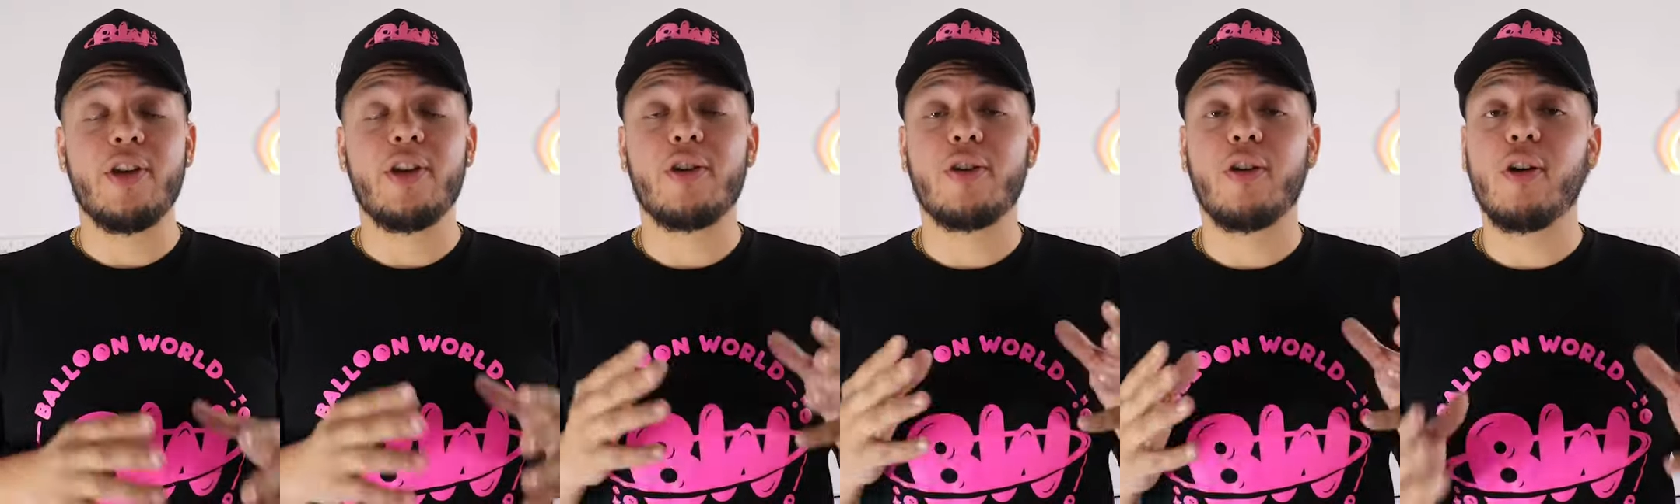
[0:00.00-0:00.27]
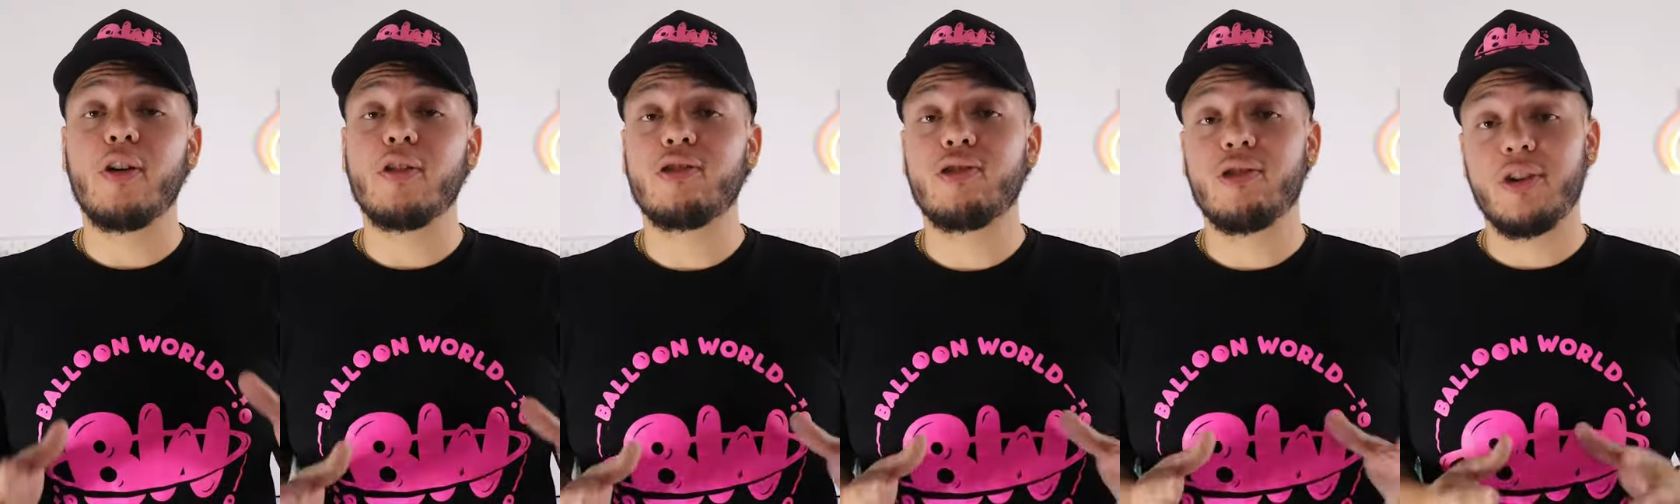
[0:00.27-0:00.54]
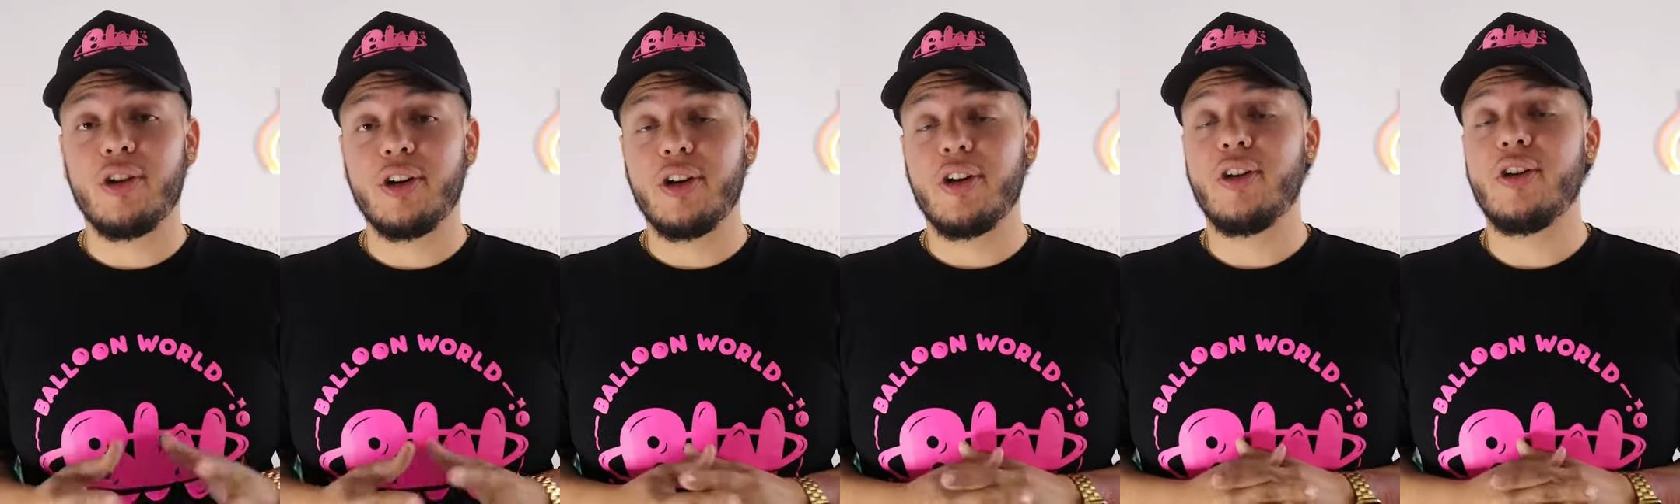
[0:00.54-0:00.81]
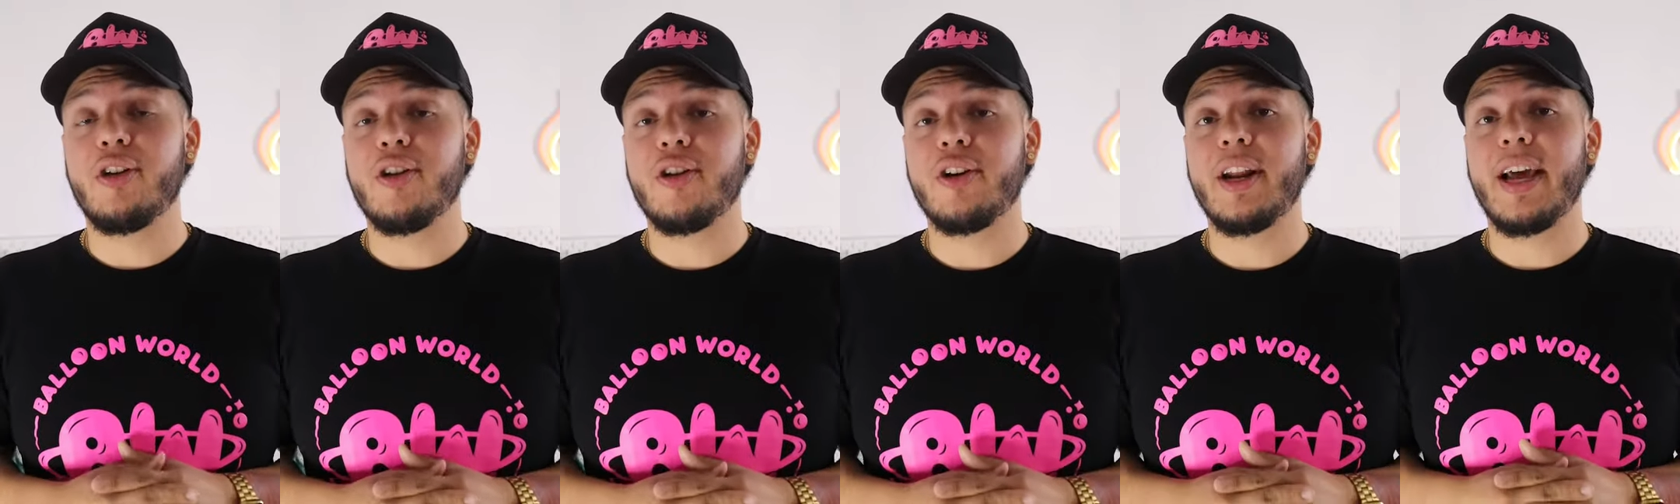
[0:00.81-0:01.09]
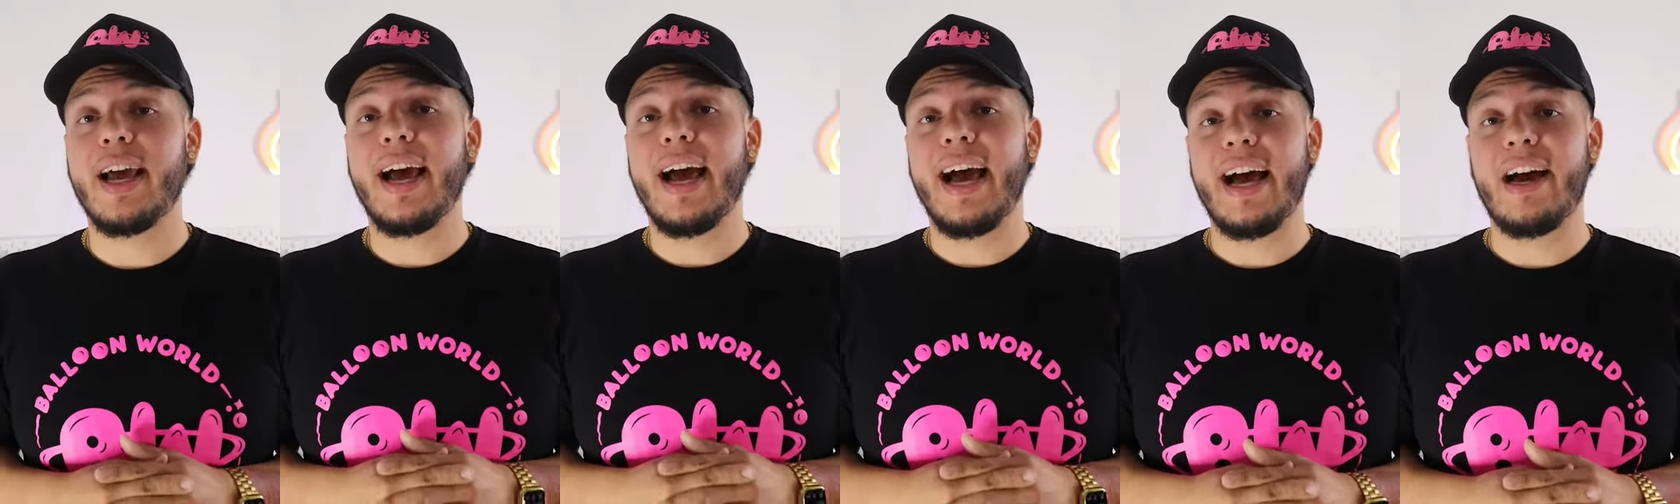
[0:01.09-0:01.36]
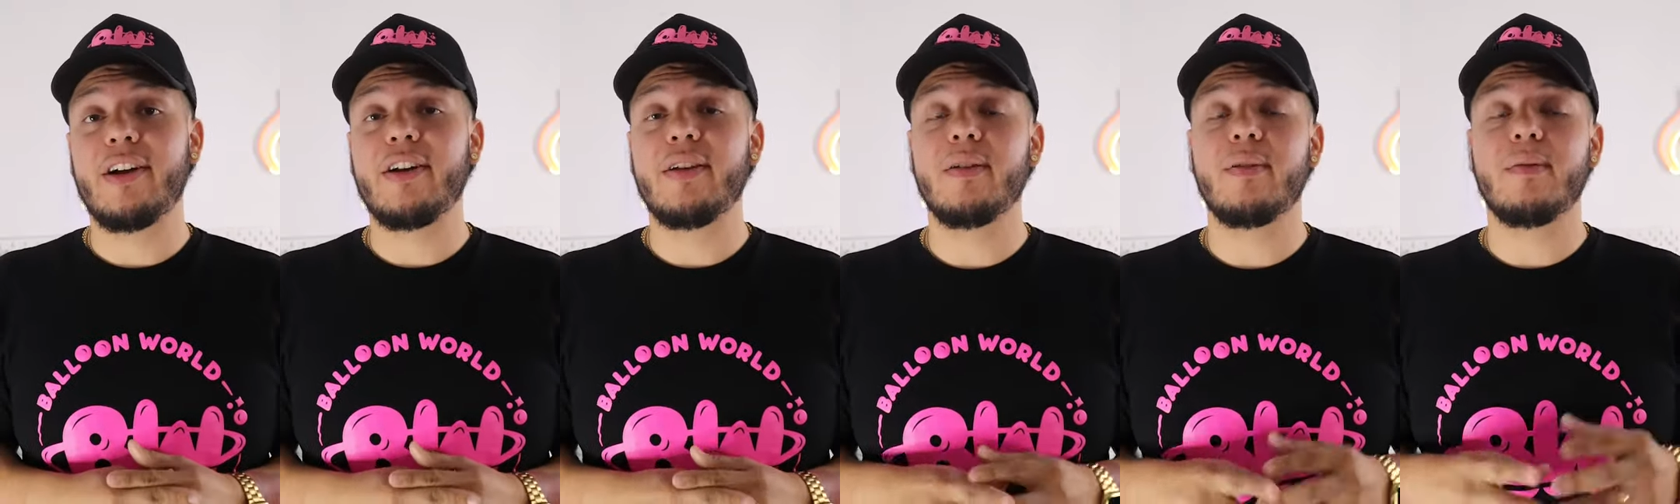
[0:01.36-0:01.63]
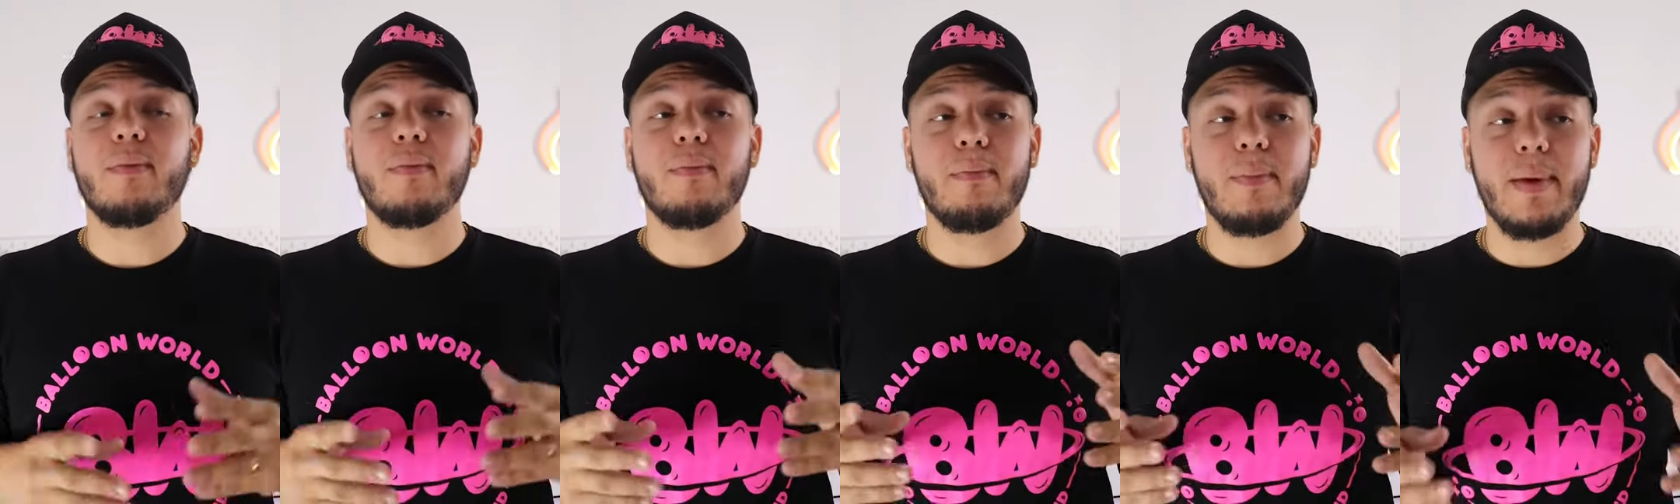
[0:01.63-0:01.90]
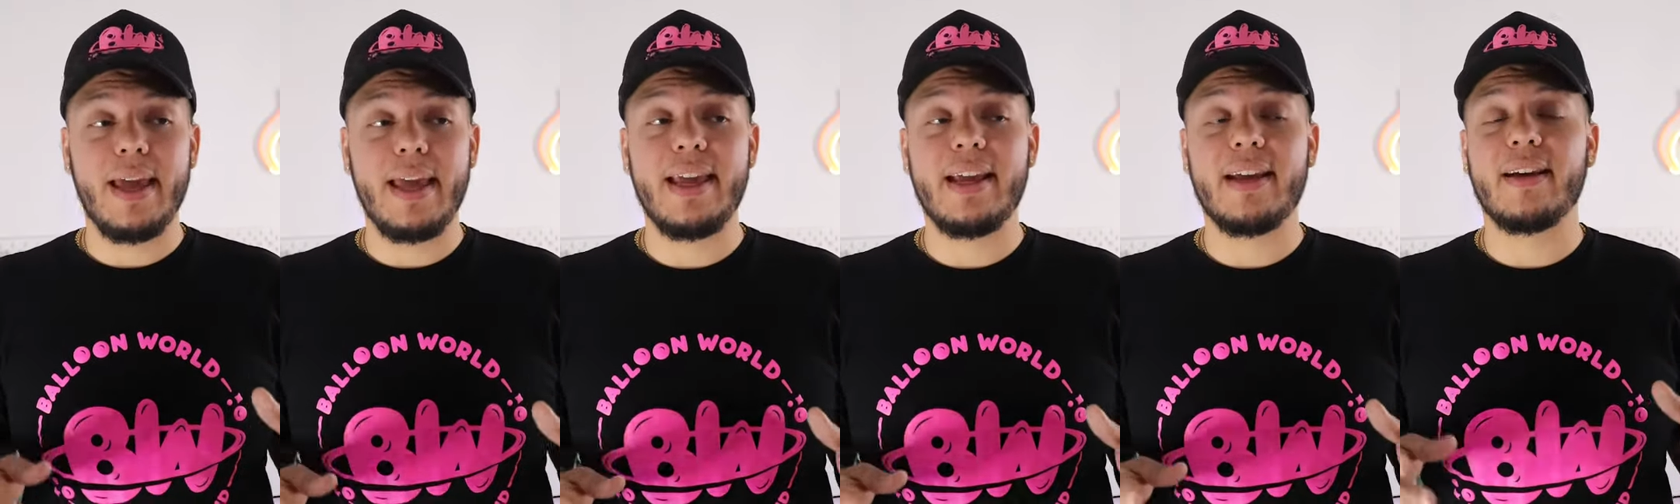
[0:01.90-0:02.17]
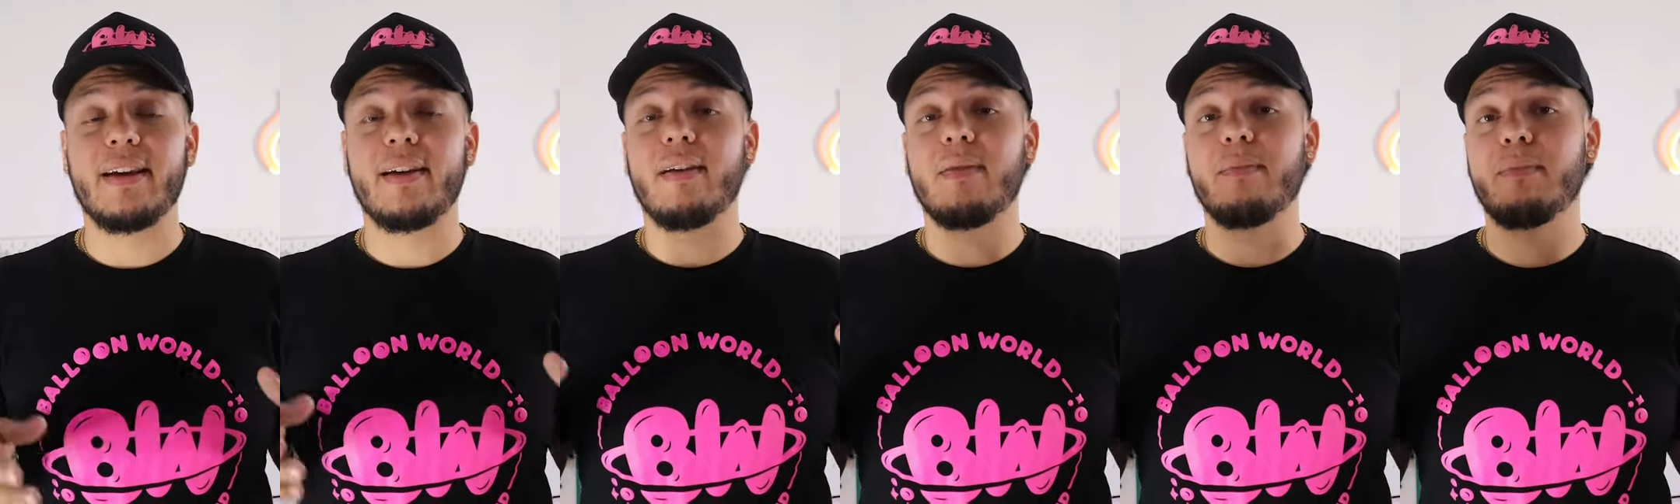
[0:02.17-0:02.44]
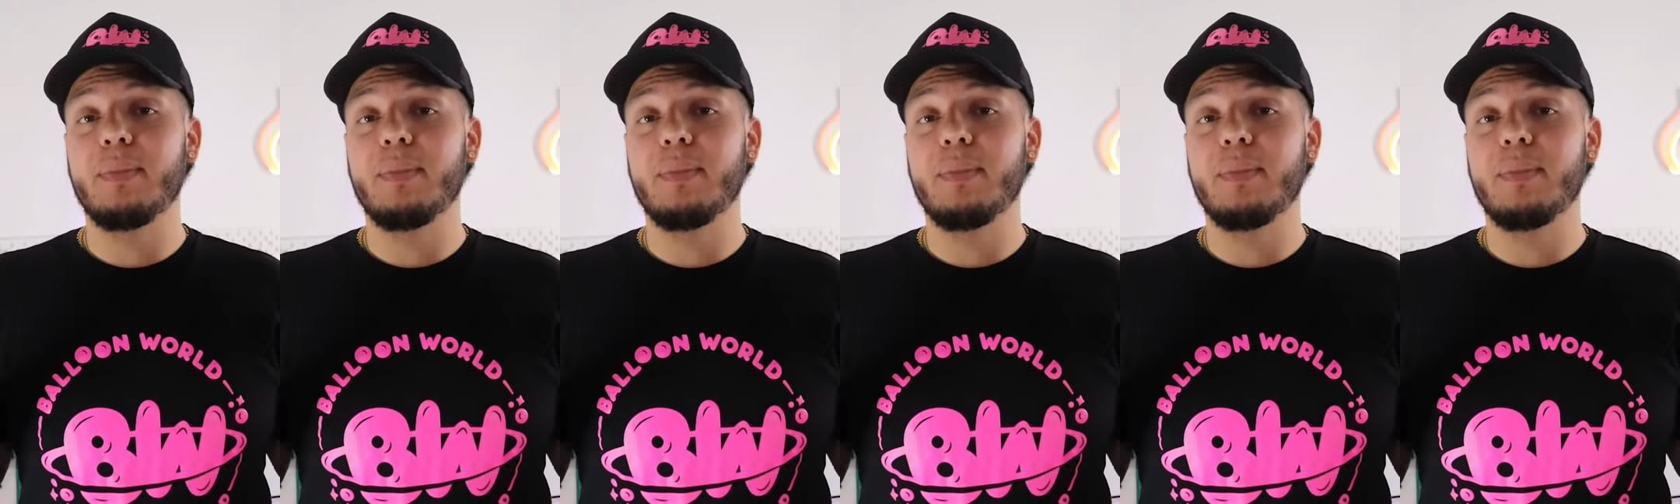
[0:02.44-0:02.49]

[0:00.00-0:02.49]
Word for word: You're also gonna learn how to make